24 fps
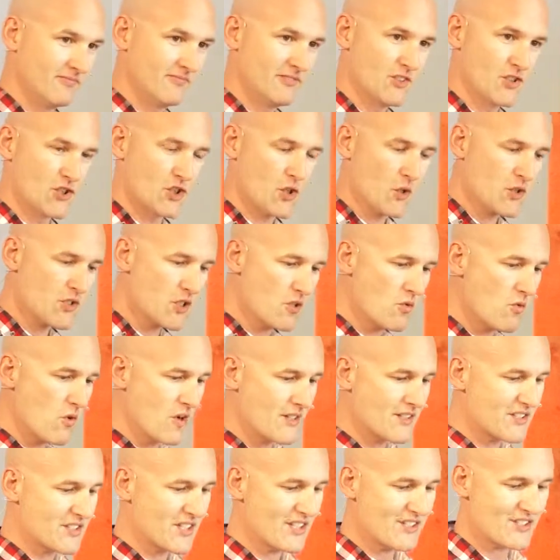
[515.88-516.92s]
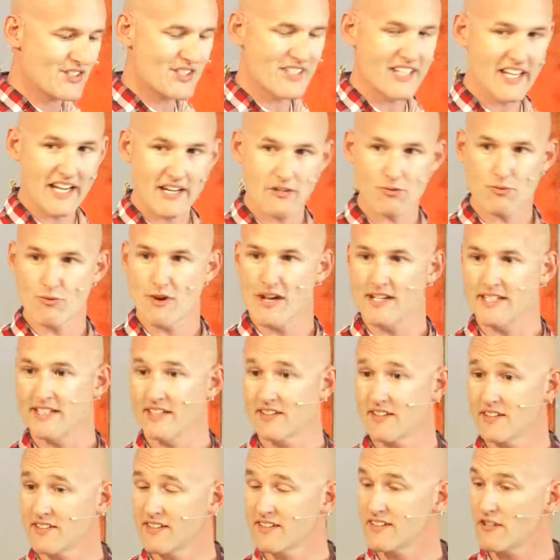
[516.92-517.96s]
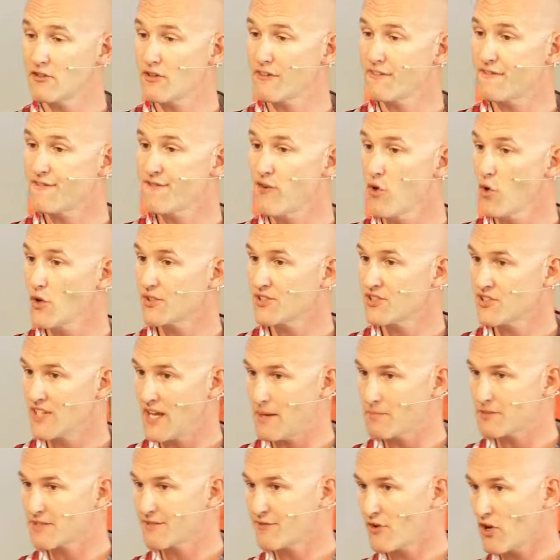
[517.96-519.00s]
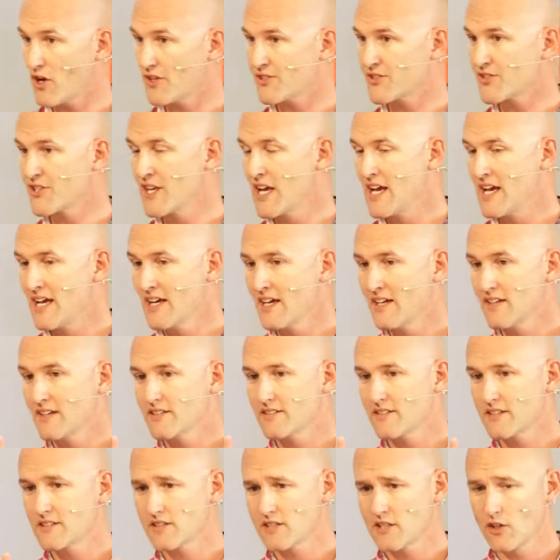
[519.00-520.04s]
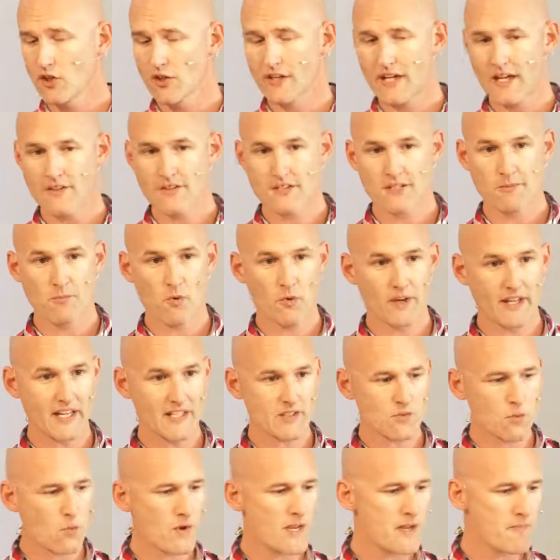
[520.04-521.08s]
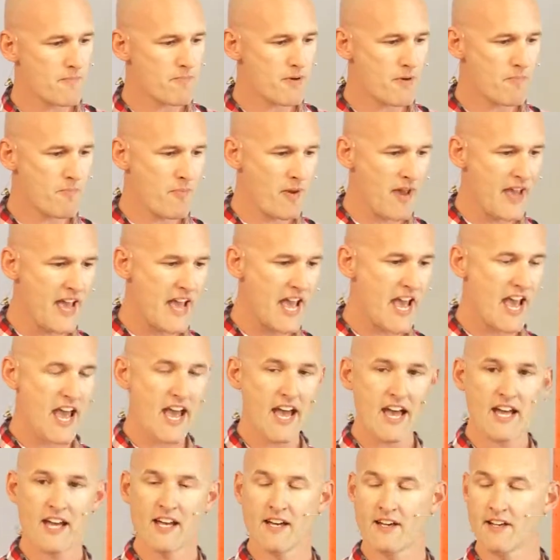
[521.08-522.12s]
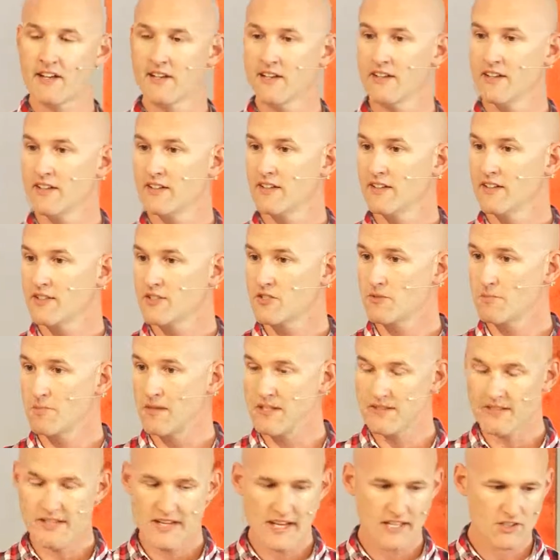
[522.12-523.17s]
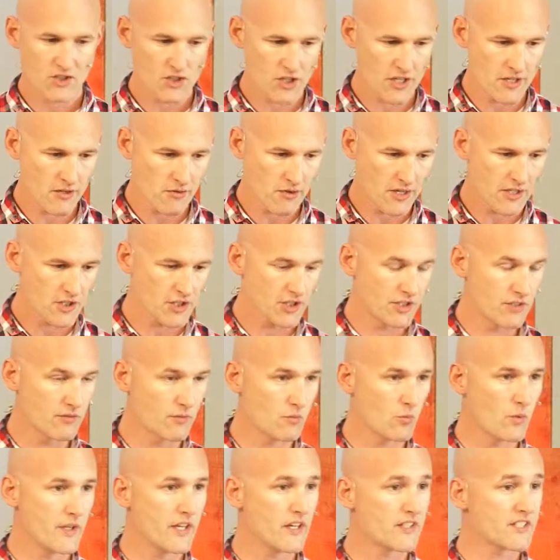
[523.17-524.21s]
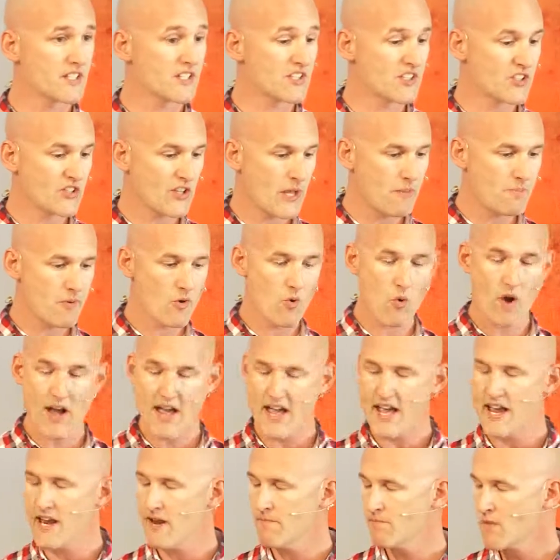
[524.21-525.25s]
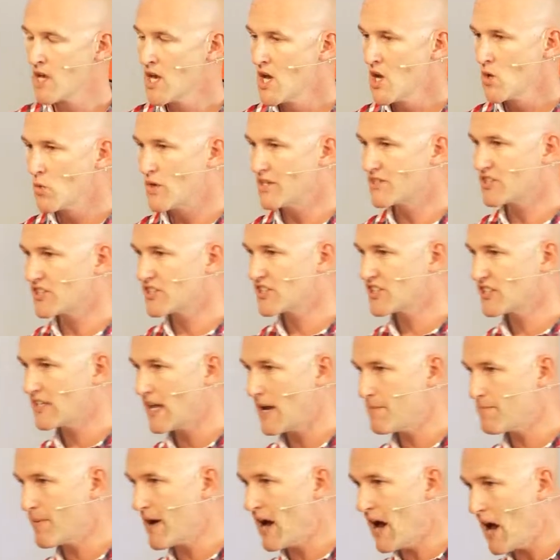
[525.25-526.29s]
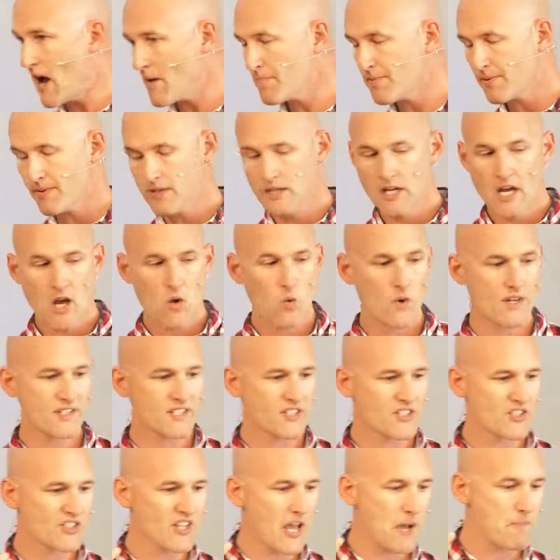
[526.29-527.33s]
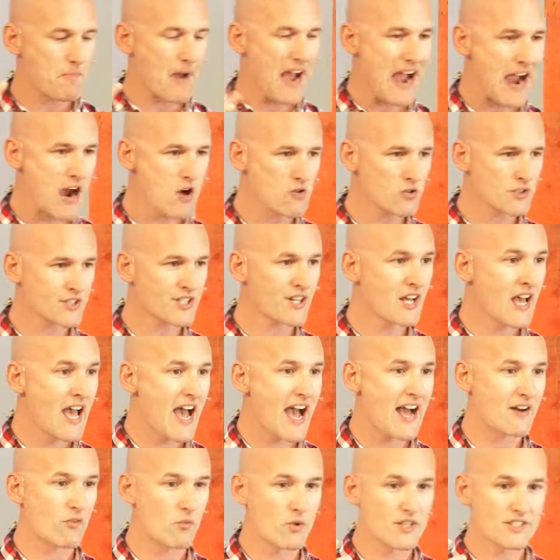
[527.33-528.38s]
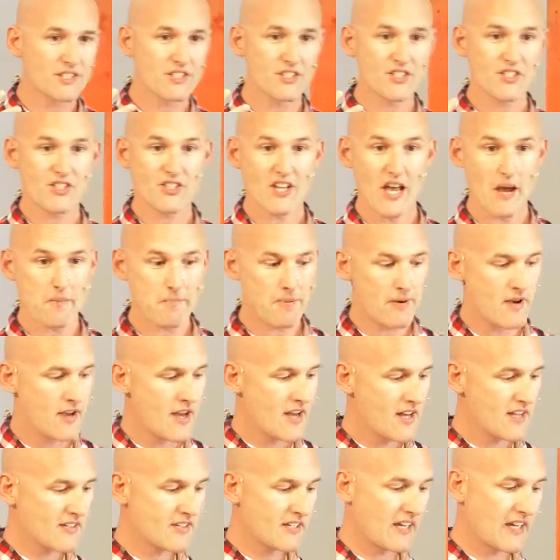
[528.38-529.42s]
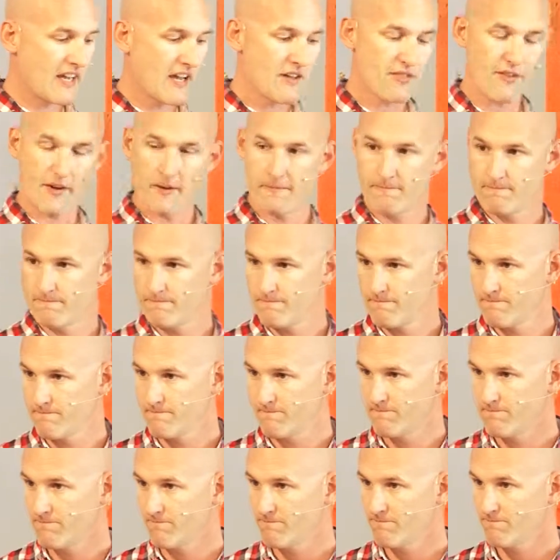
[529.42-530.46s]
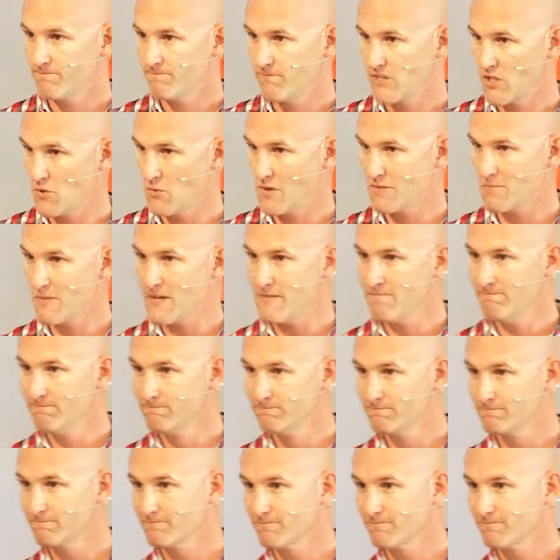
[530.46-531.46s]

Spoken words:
And Joshua 1 says, get ready. And I think there are four steps for us to look at this morning as we prepare to be the next generation. We are to step away, we're to step up, we're to step out, and we're to step together. You with me?